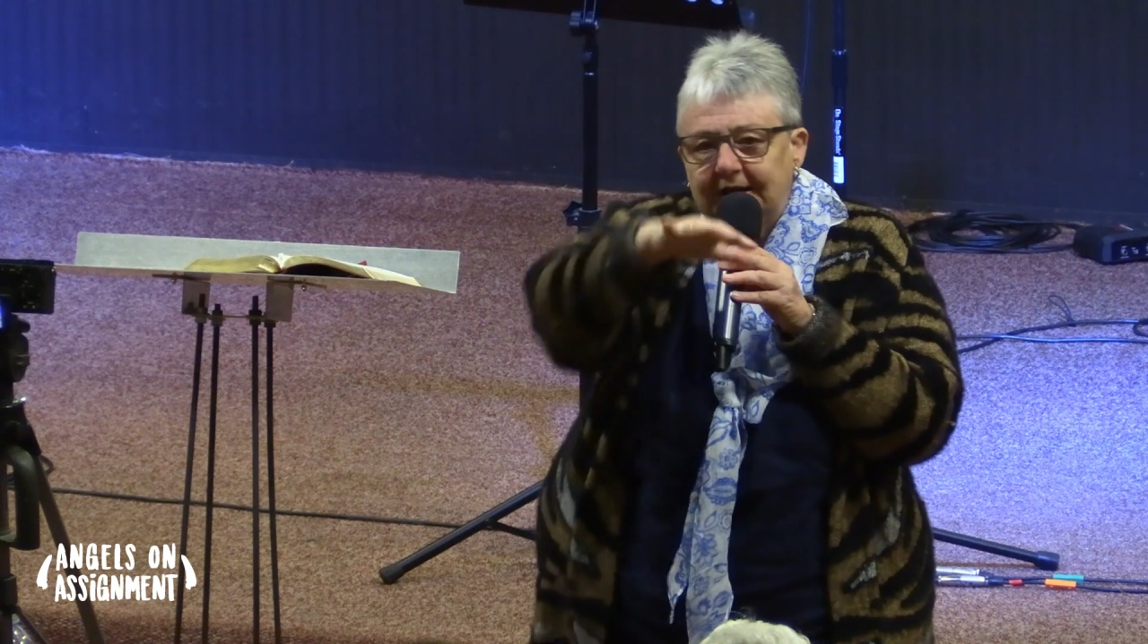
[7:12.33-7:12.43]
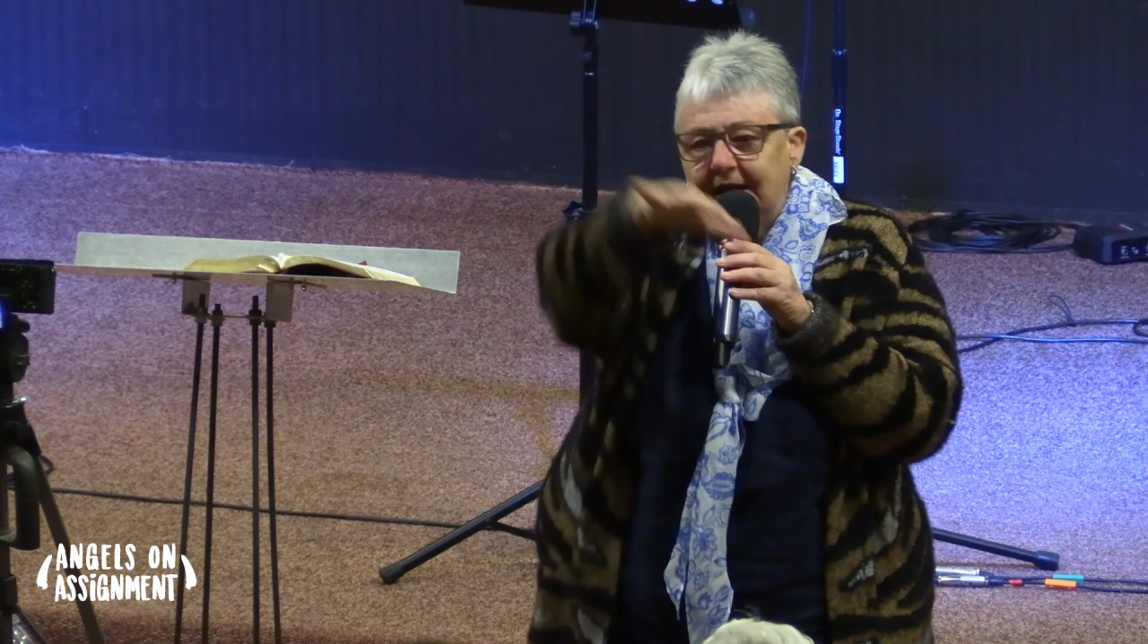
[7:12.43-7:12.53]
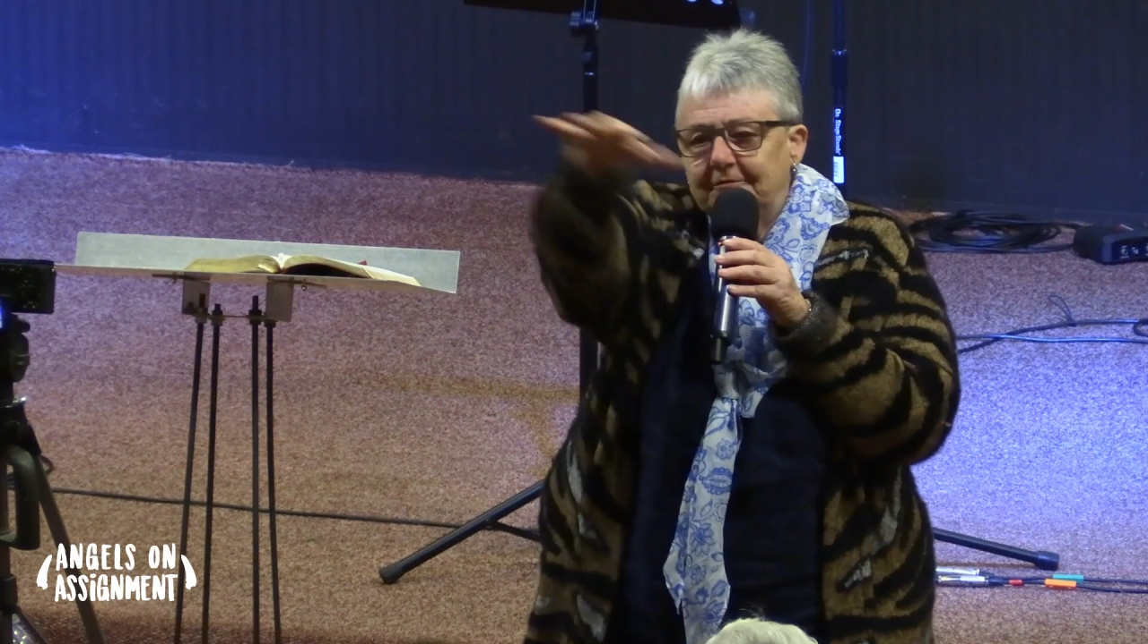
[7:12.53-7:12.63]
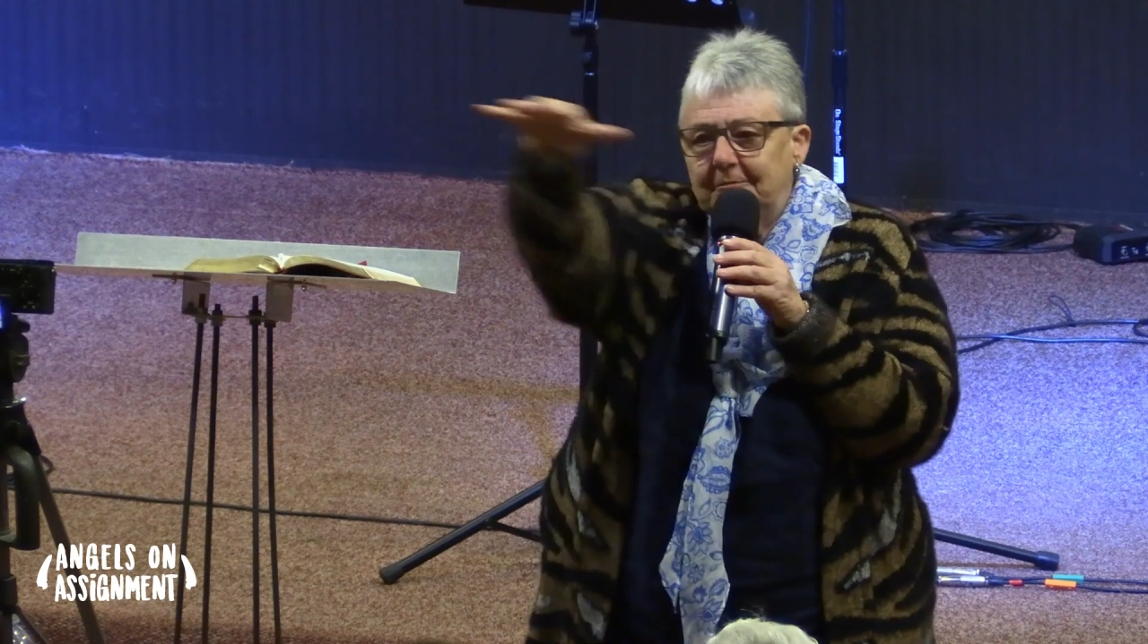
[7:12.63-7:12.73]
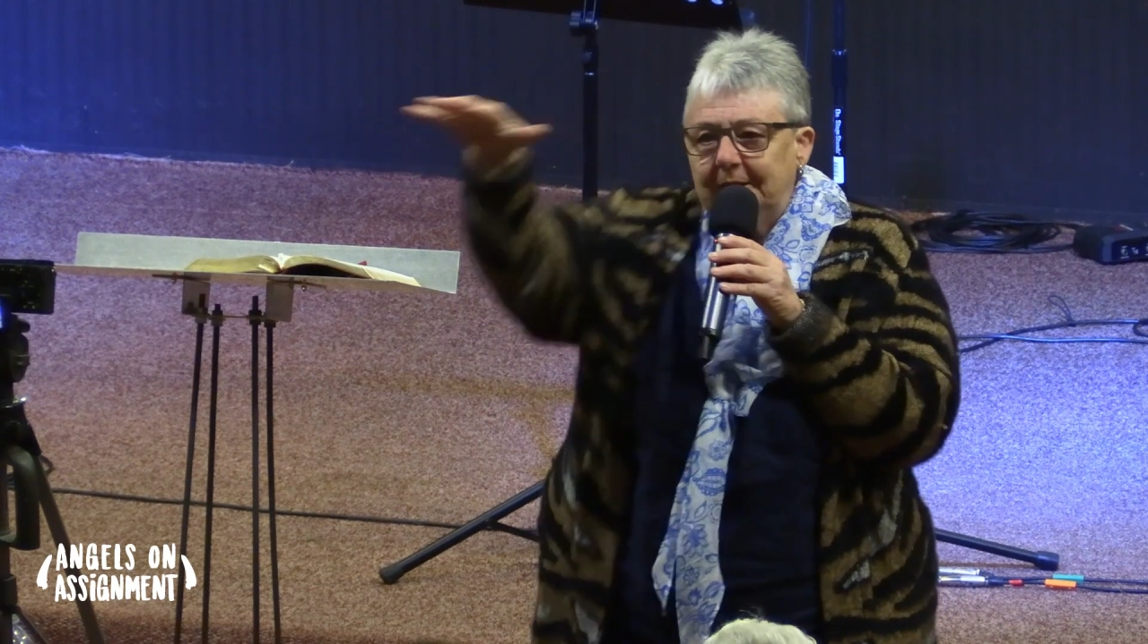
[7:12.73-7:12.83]
I
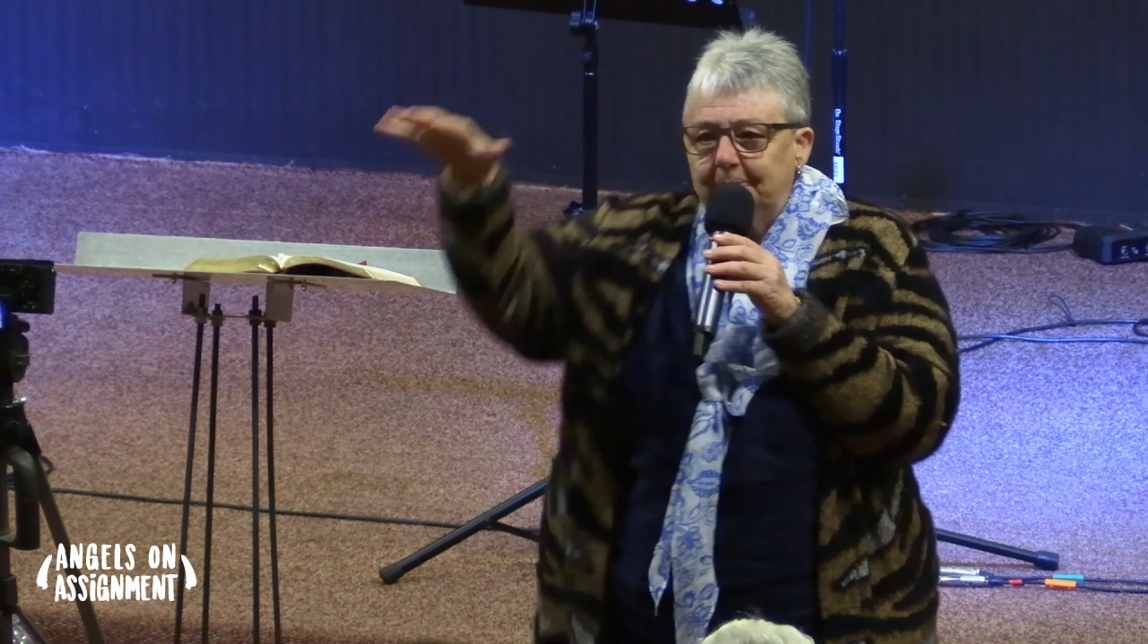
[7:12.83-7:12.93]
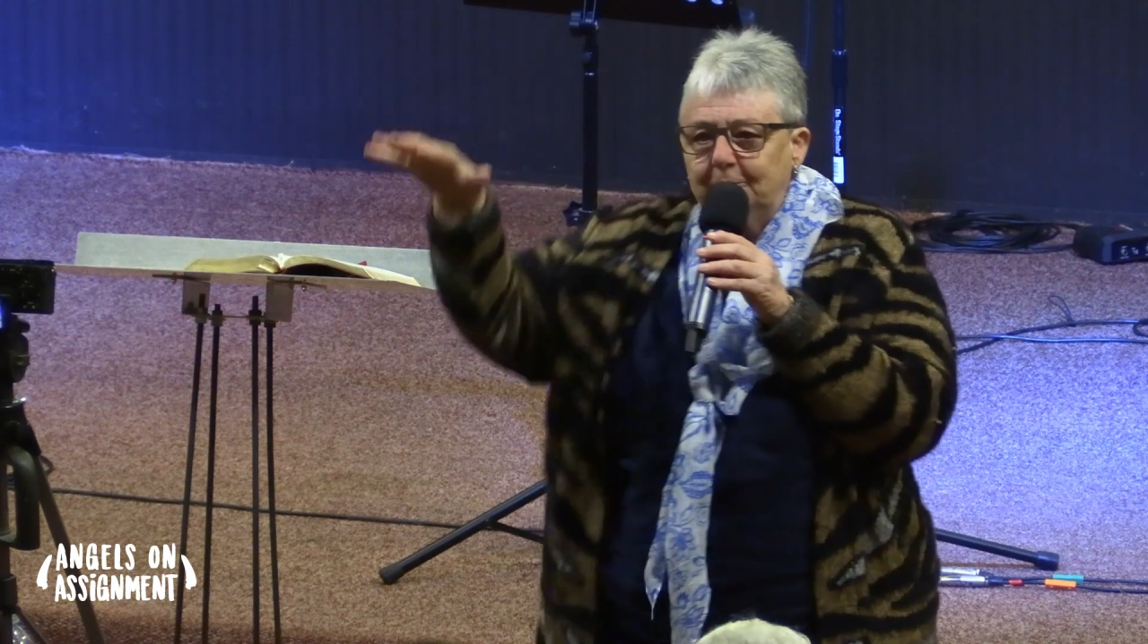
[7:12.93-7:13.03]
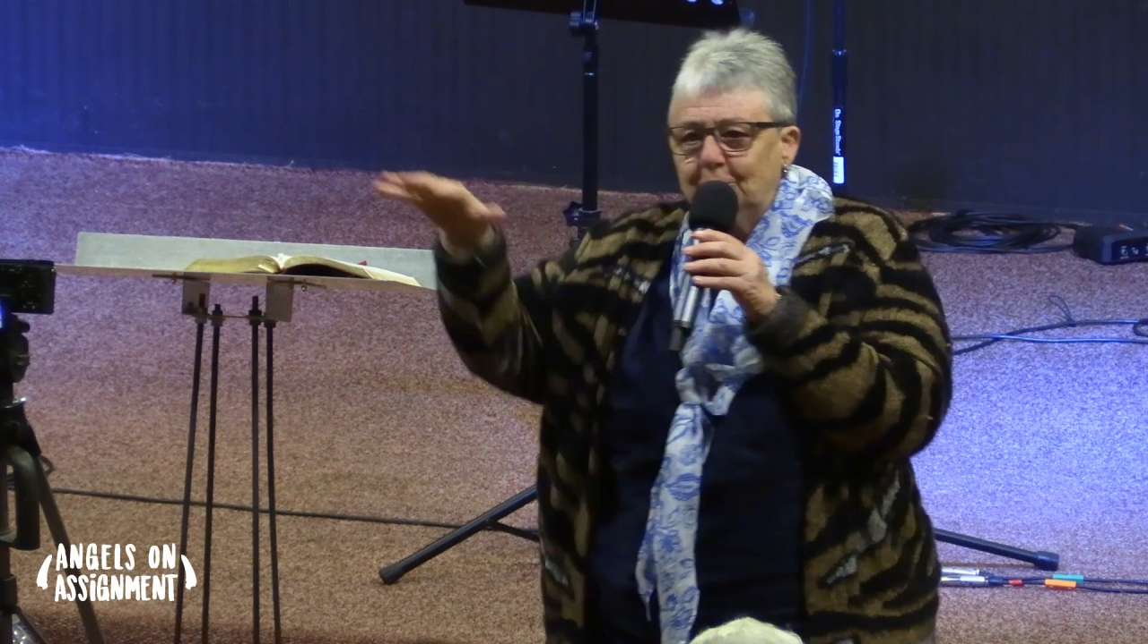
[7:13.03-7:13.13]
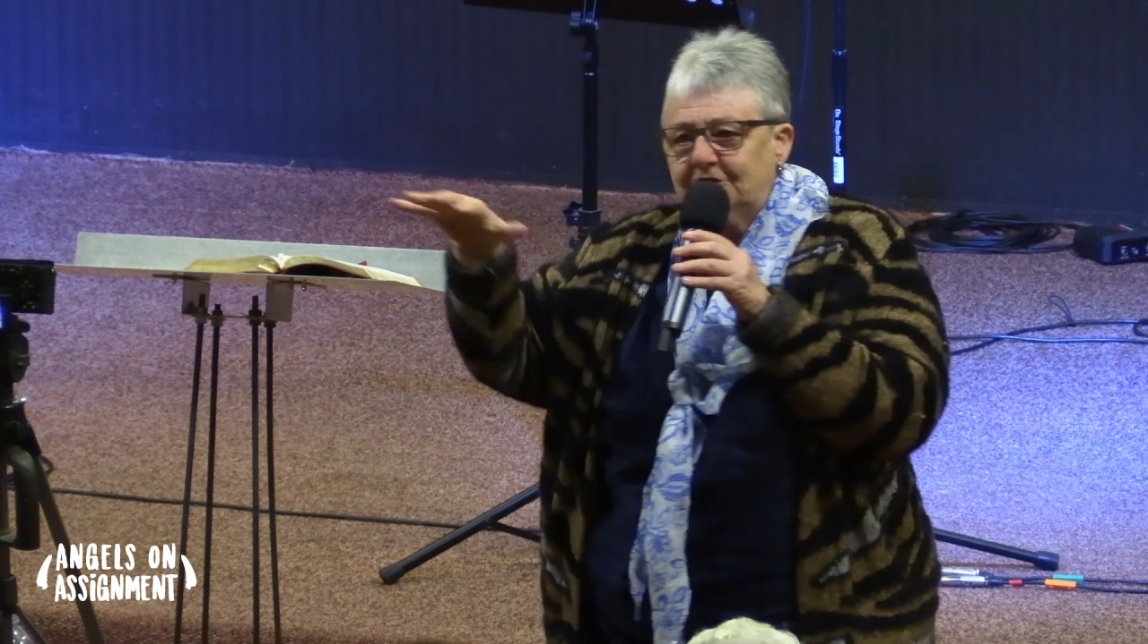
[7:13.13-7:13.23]
can't remember